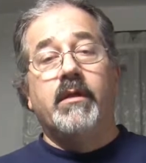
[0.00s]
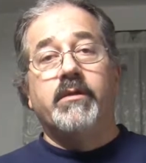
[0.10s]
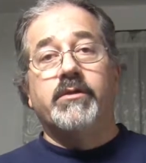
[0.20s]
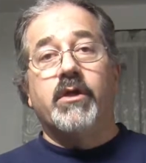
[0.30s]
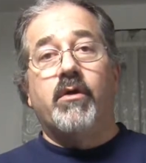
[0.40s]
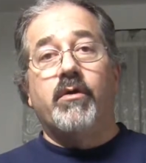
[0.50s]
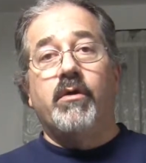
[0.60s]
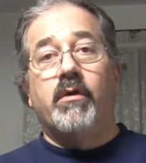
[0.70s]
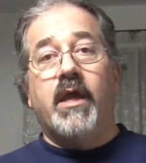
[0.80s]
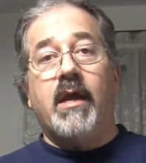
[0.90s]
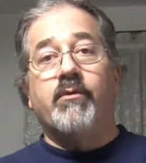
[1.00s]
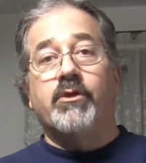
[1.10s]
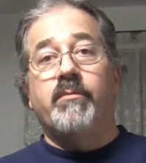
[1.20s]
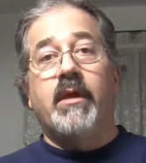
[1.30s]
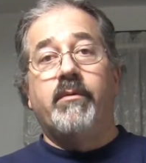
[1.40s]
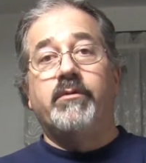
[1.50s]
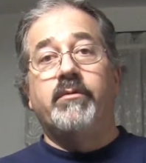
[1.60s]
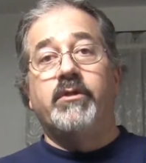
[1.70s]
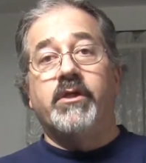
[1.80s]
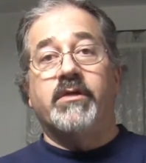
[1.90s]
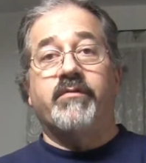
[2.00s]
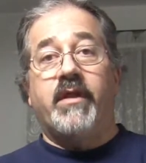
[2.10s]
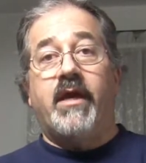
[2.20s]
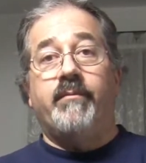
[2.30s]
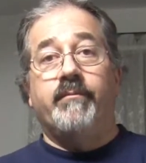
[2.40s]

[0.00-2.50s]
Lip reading: So your camera should be able to adjust for that.